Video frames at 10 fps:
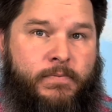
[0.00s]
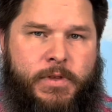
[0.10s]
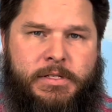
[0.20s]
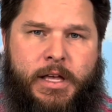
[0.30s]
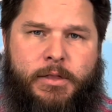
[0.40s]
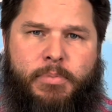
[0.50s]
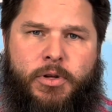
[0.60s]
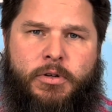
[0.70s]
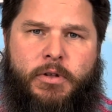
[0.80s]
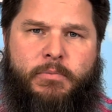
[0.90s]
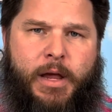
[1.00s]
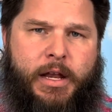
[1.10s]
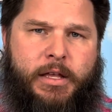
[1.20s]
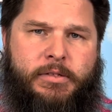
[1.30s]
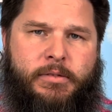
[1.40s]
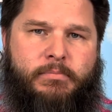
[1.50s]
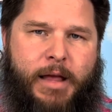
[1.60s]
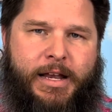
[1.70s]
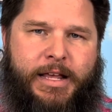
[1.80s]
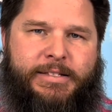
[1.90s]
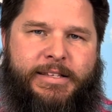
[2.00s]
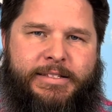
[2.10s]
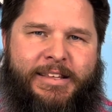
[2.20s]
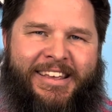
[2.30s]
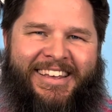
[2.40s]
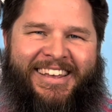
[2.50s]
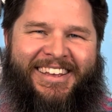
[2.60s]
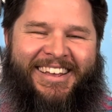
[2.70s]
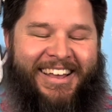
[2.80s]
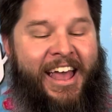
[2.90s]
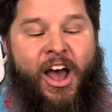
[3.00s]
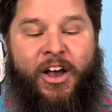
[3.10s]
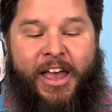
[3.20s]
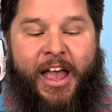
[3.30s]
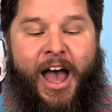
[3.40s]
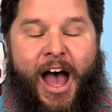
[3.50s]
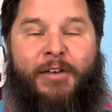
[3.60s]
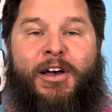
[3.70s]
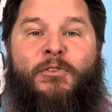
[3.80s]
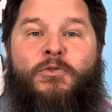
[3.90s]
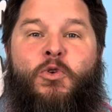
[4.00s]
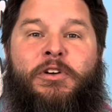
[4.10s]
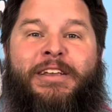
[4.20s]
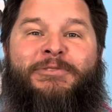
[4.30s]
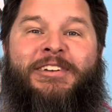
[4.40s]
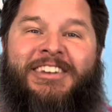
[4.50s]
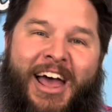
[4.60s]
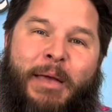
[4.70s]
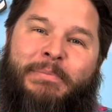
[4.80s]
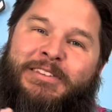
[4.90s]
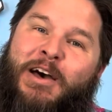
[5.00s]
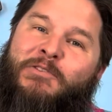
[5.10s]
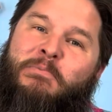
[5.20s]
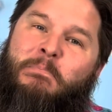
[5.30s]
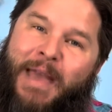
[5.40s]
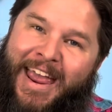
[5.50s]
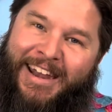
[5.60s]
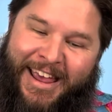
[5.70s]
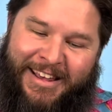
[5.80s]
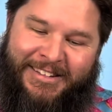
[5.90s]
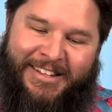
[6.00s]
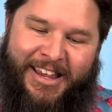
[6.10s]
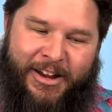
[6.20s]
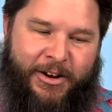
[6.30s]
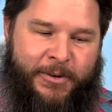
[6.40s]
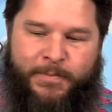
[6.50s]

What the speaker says: Is that the plural of mayonnaise? Mayonnaises? Okay, I've got 4 different types of mayonnaise here.